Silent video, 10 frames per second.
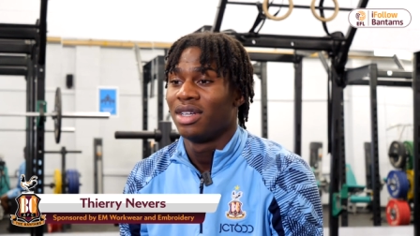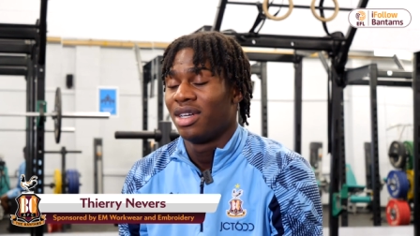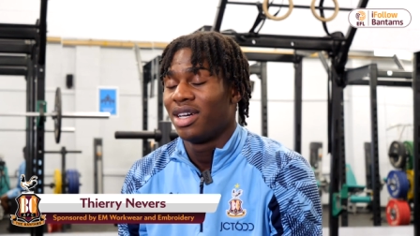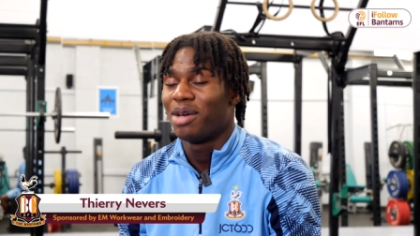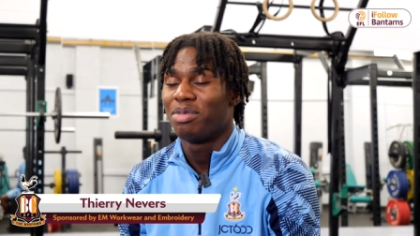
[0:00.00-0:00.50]

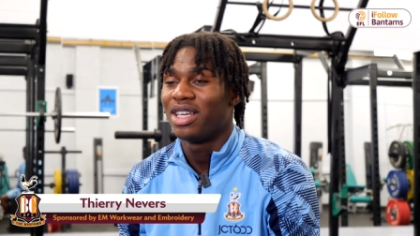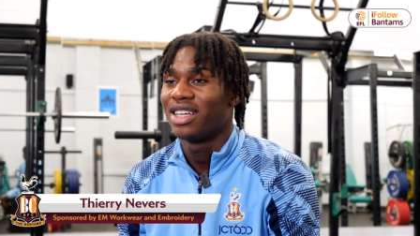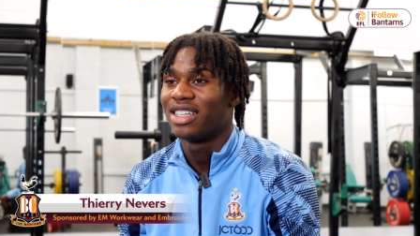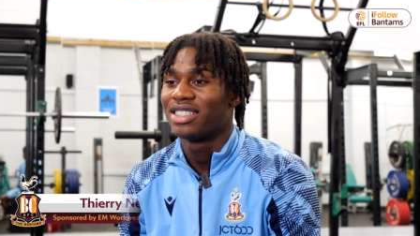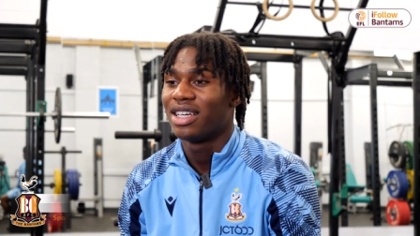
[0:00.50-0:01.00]
Happy and
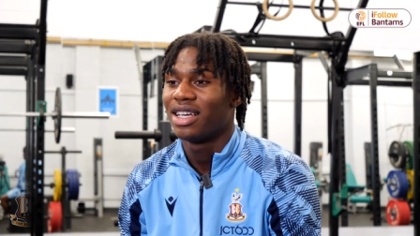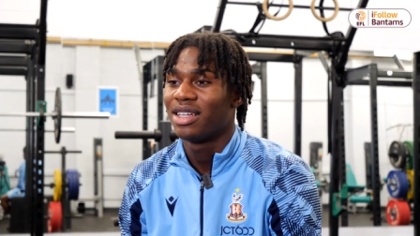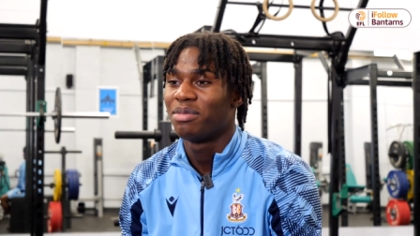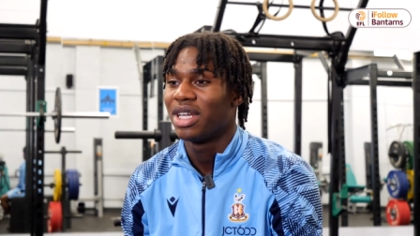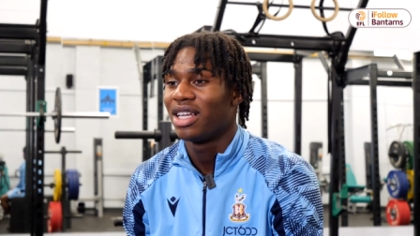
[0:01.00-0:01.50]

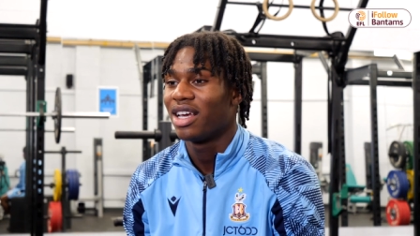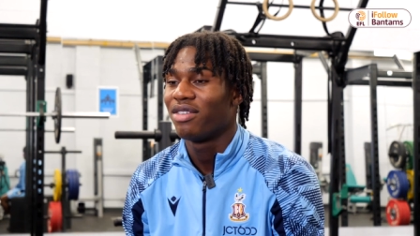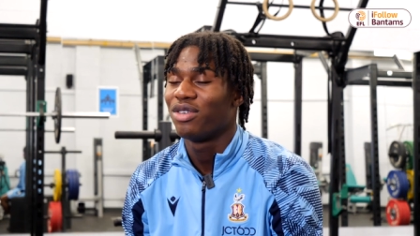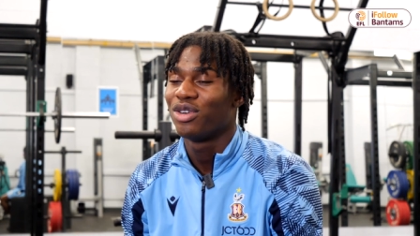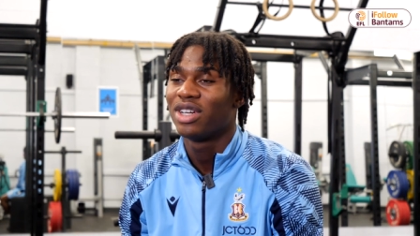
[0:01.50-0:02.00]
excited, met the
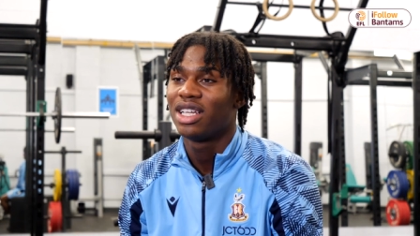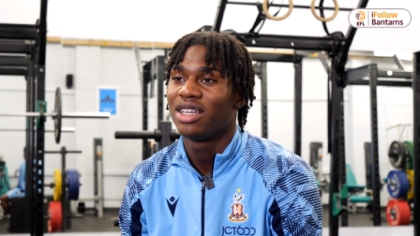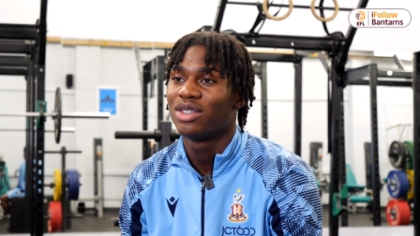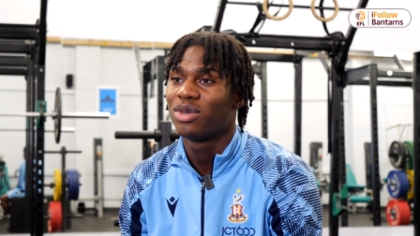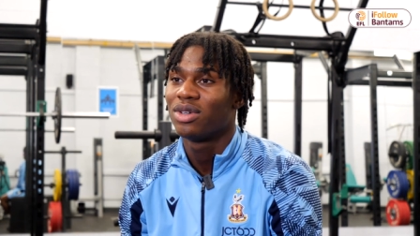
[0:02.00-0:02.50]
gaffer already
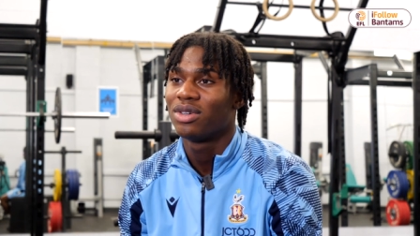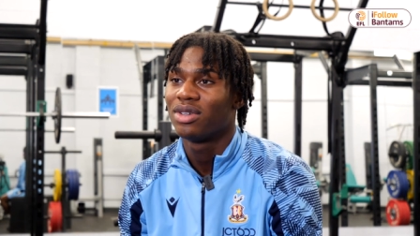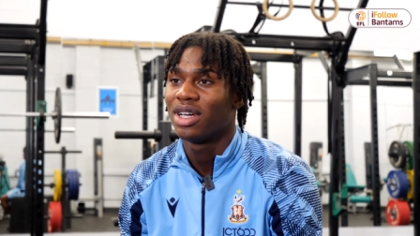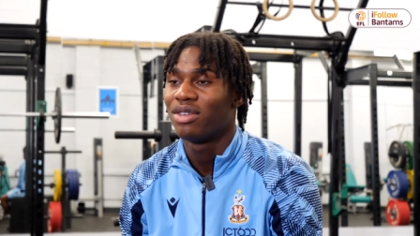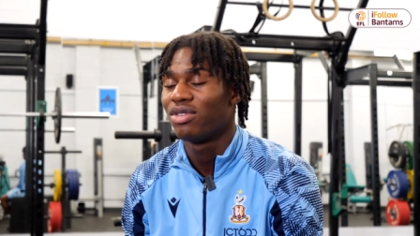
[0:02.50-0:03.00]
as well.
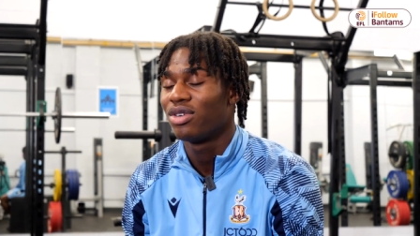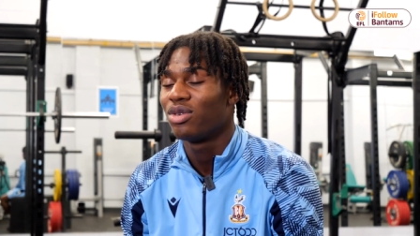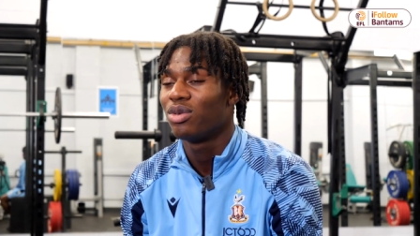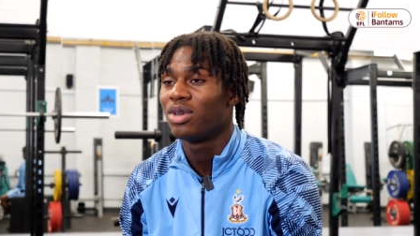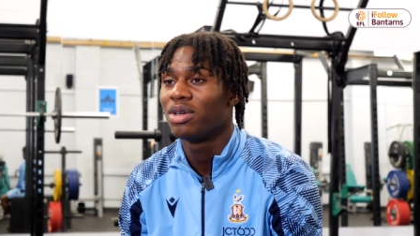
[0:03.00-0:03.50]
Had a phone
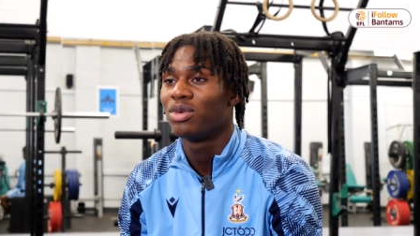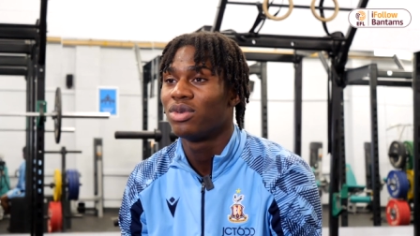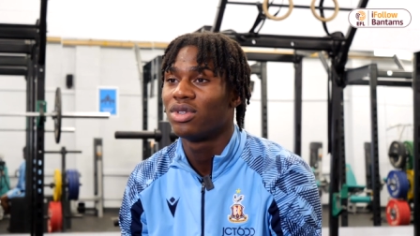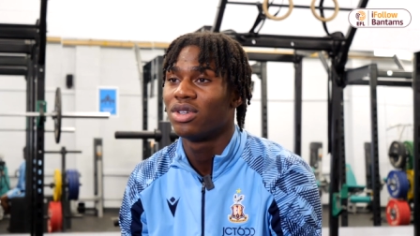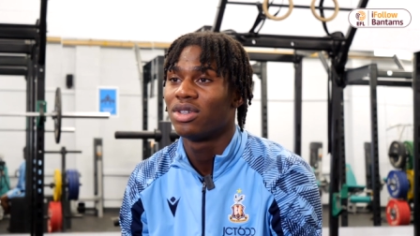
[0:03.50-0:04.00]
call with him
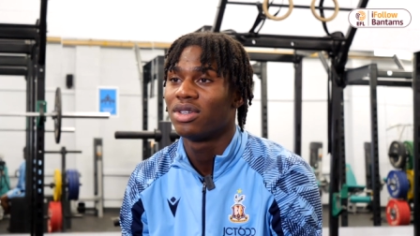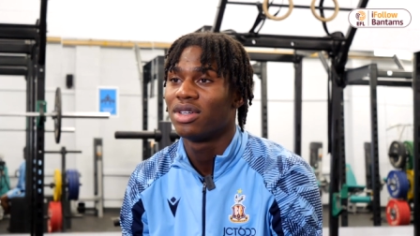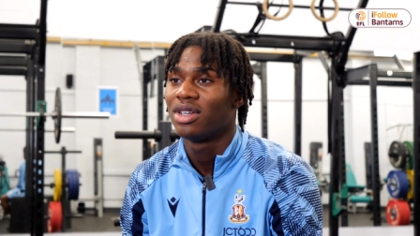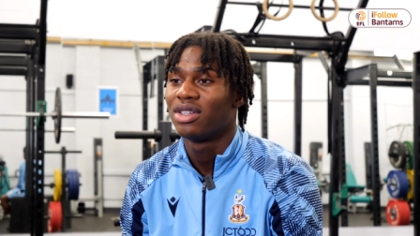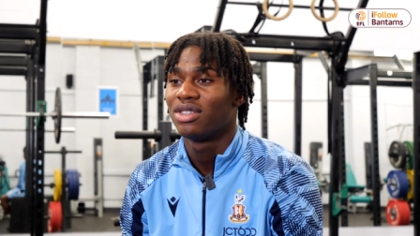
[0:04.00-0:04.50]
also,
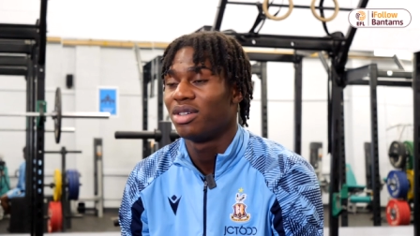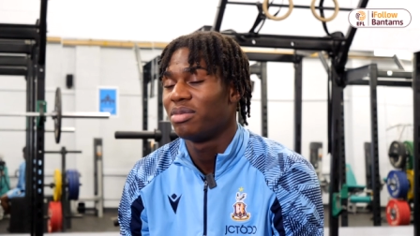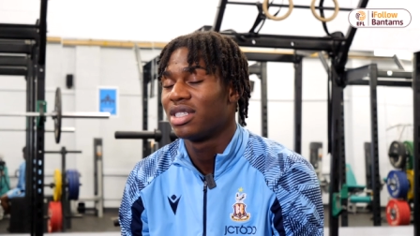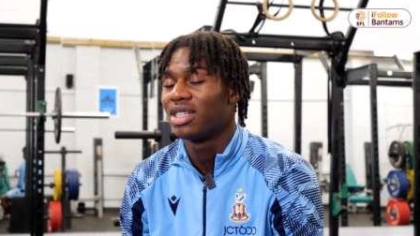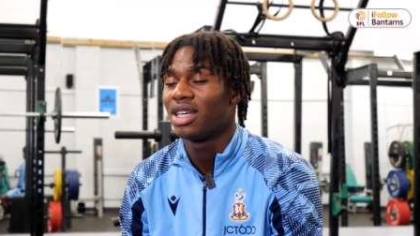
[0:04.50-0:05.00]
so I'm
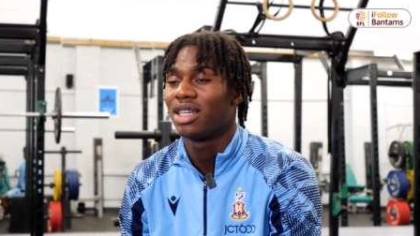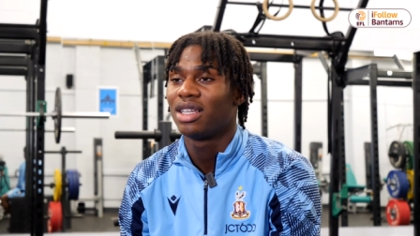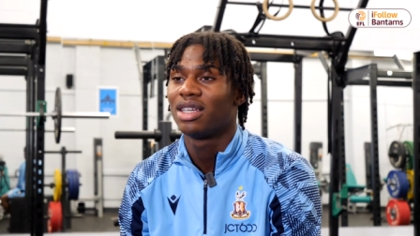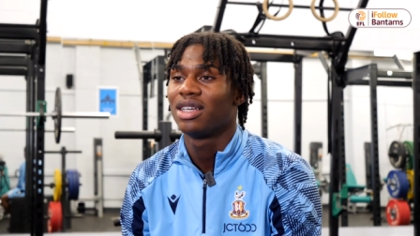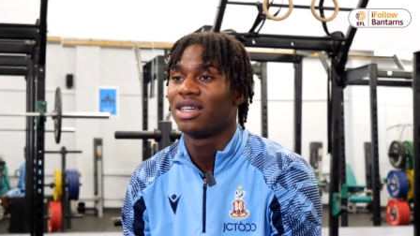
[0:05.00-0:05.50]
excited
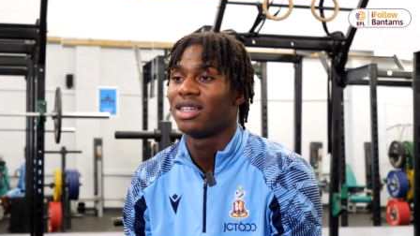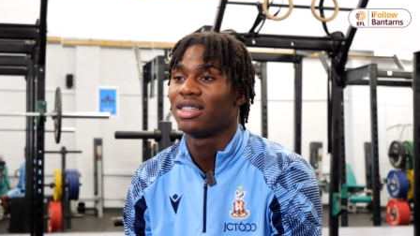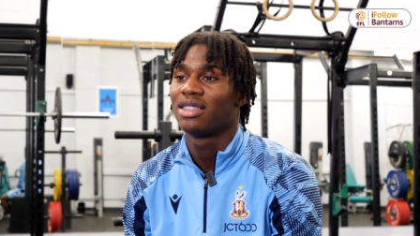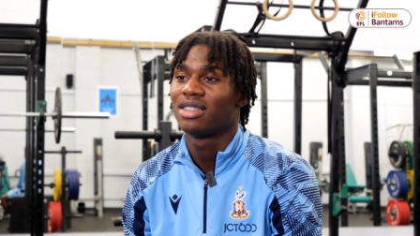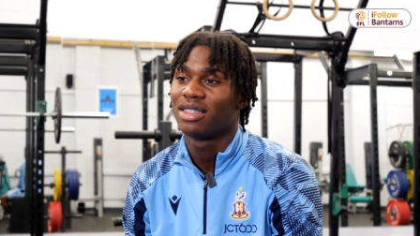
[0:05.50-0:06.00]

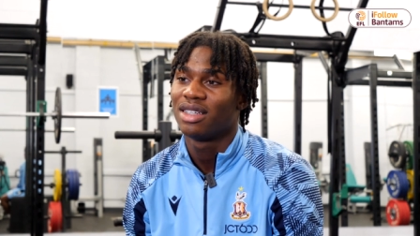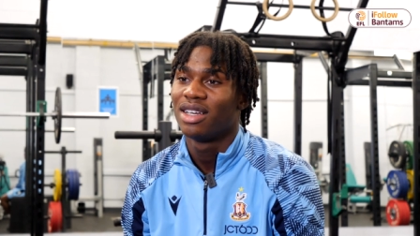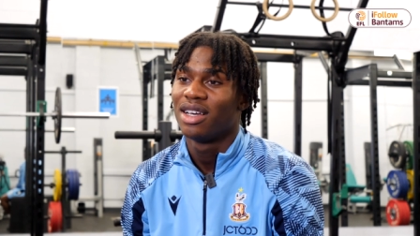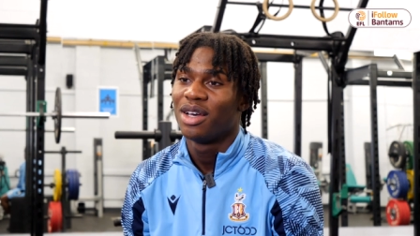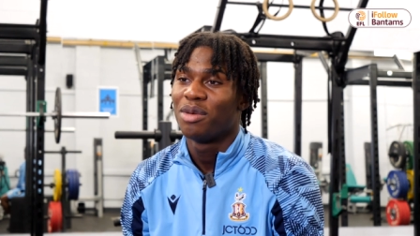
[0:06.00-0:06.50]
and
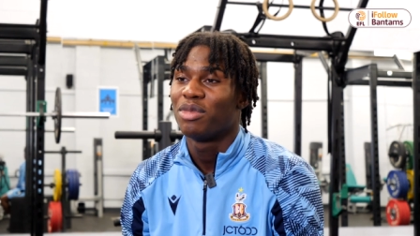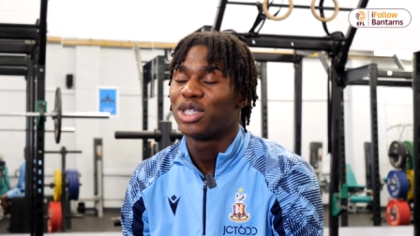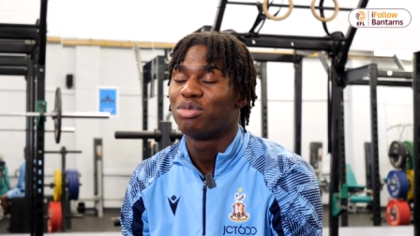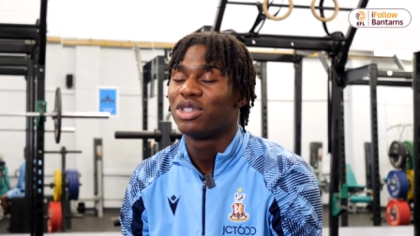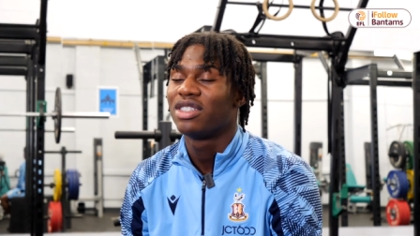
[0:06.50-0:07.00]
much
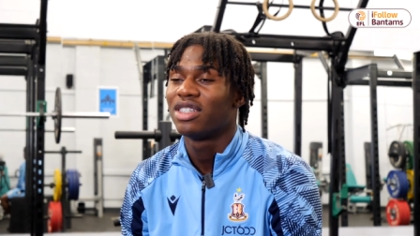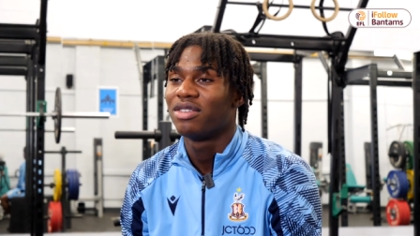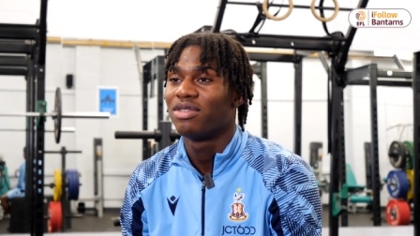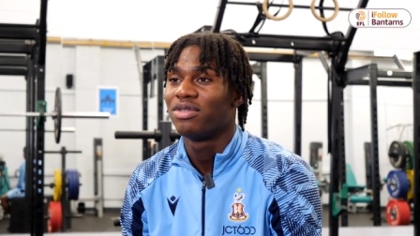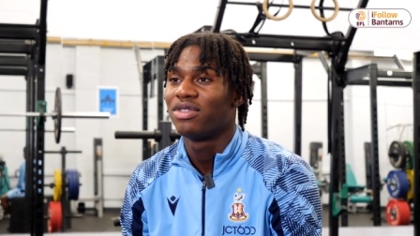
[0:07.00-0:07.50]

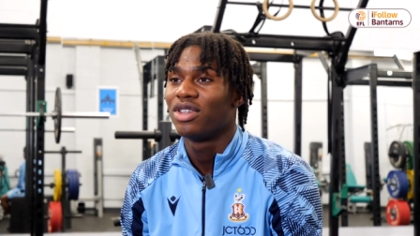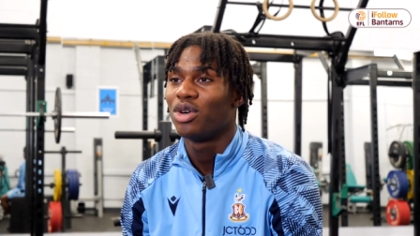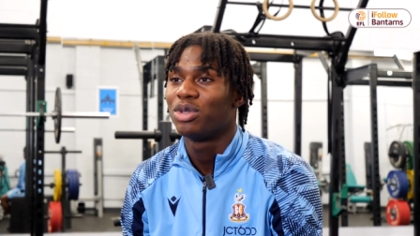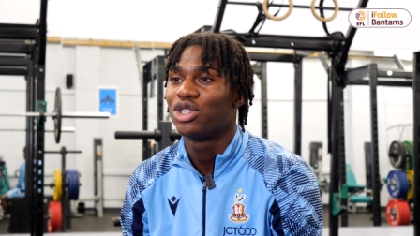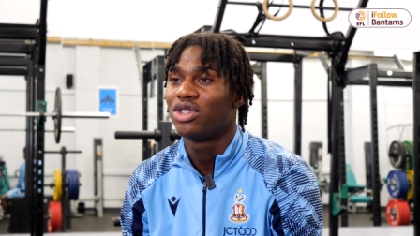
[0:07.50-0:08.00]
appreciative of the
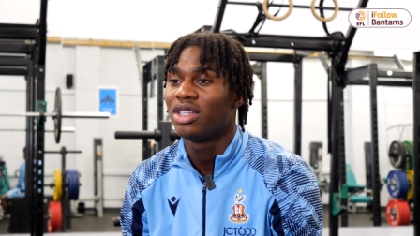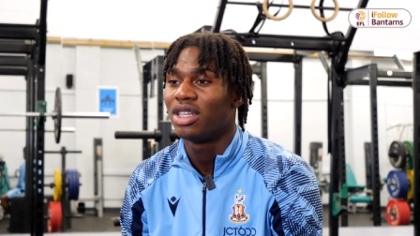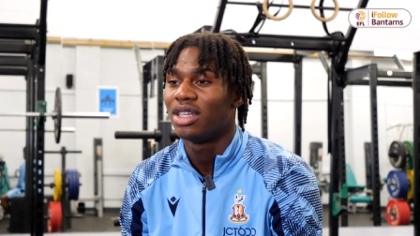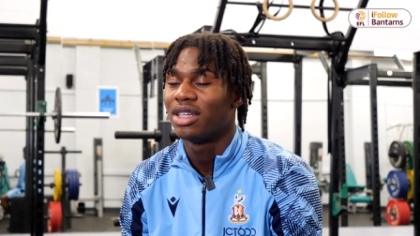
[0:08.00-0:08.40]
opportunity.